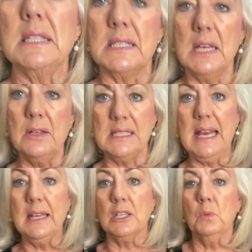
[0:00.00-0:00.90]
the So
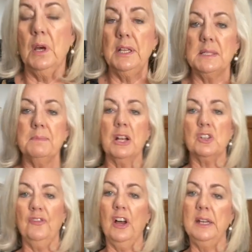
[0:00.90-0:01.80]
Sandra one is
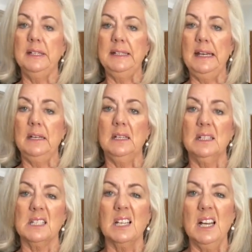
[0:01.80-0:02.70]
much finer knit
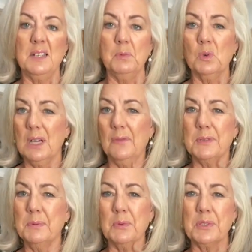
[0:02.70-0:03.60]
and kind of more
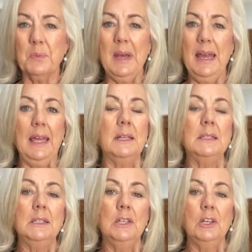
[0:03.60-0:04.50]
comfortable to wear
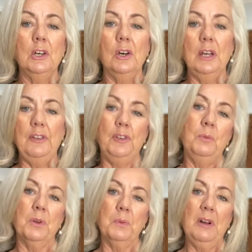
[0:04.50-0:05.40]
if you
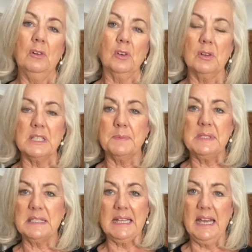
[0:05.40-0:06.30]
want to wear it on
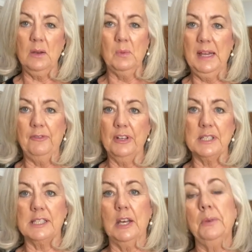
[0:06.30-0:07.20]
Christmas Day or whatever.
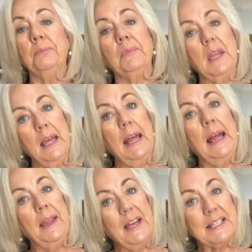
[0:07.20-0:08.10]
So
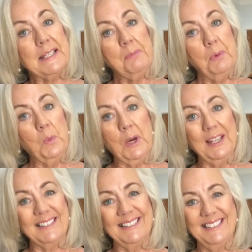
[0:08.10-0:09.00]
that's number
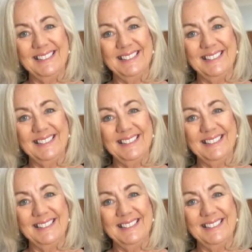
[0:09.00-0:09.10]
one.